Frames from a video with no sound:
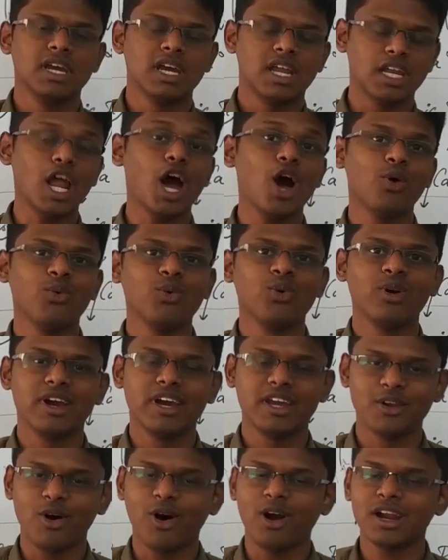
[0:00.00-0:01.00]
Now,
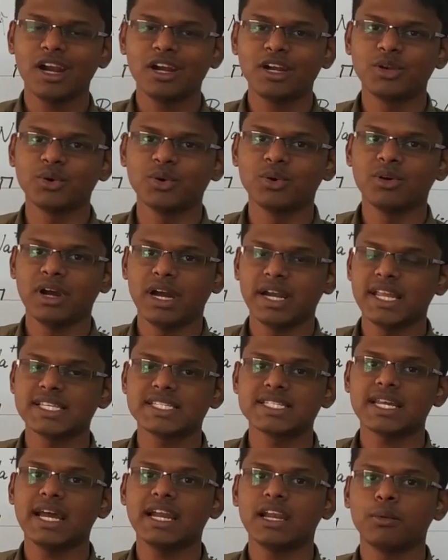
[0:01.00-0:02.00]
in order to
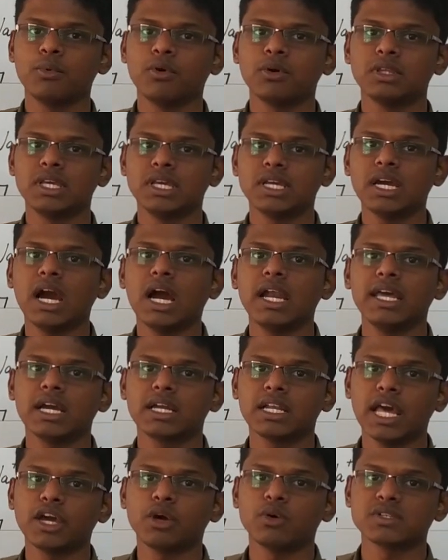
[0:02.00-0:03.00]
understand about the cardiac
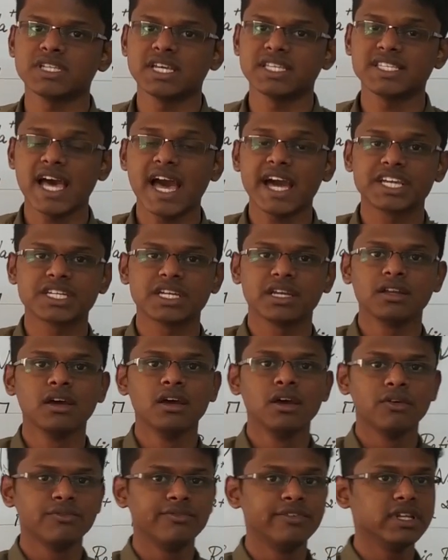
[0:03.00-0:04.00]
glycosides action,
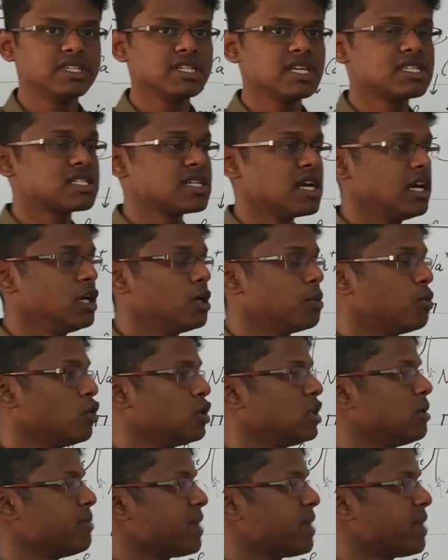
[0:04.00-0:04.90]
we'll just study about the